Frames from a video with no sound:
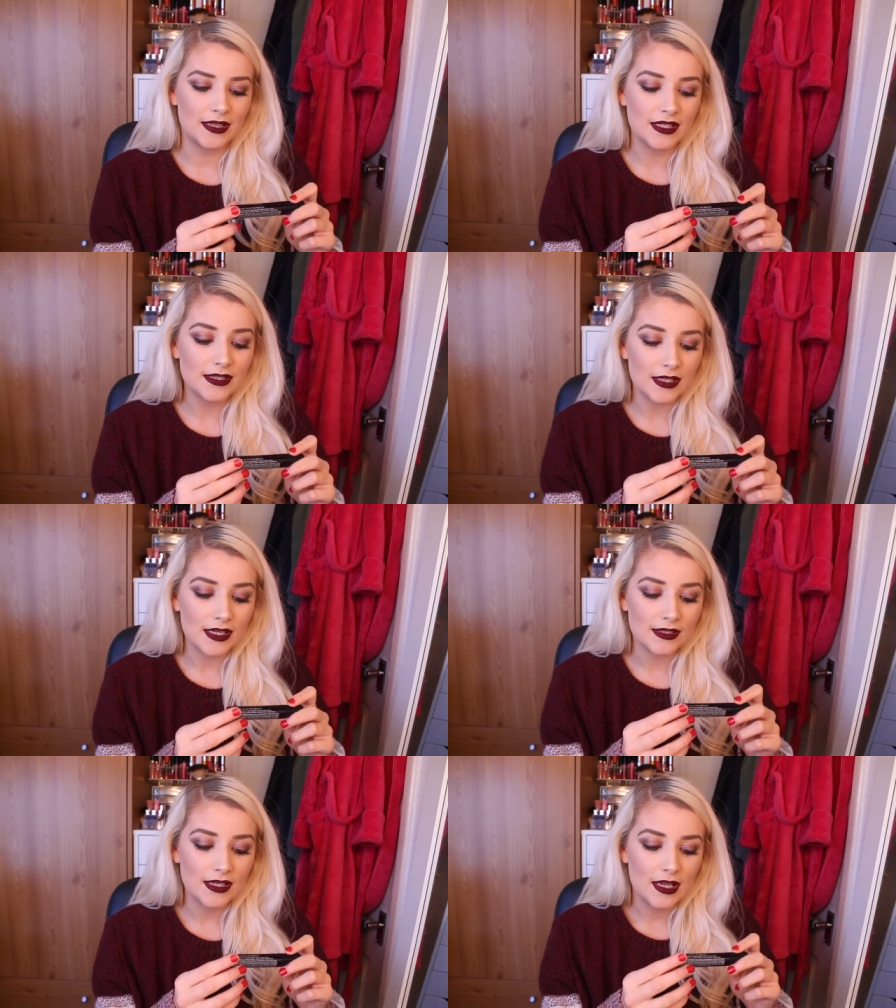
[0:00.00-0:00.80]
and this
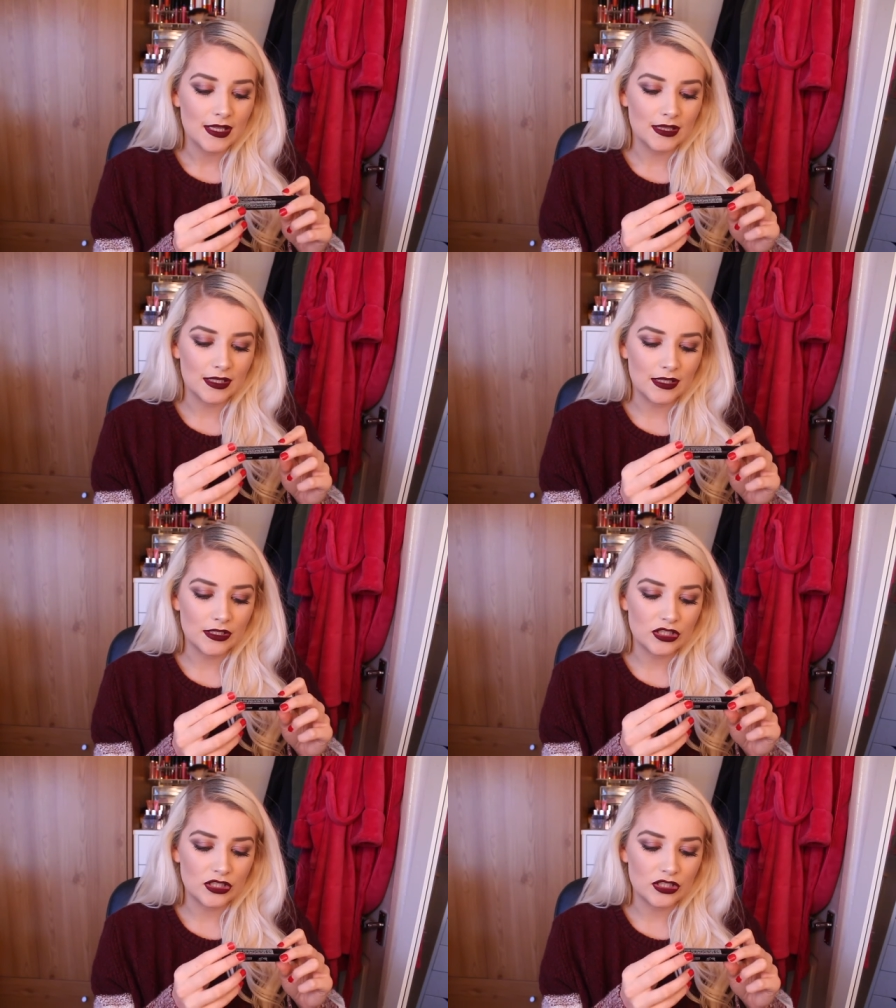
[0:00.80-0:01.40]
is the